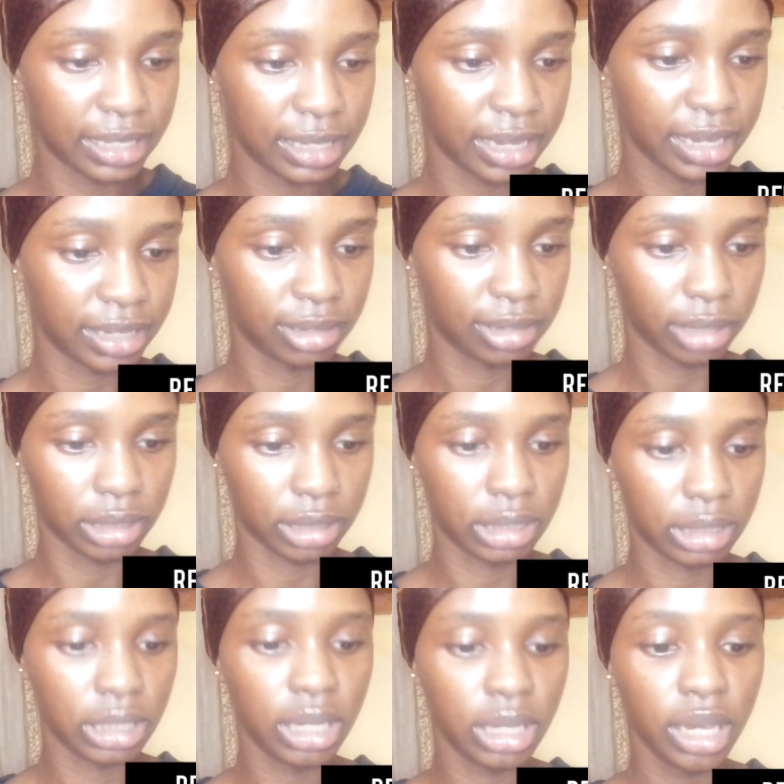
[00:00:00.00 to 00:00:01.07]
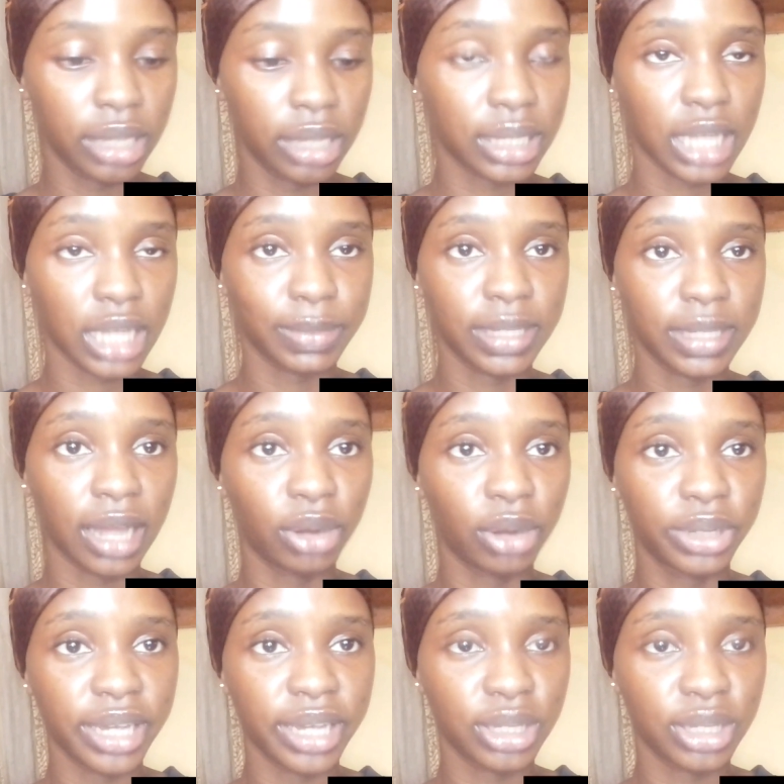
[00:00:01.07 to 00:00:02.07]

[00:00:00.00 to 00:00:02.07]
Yes, you can see it has been downloaded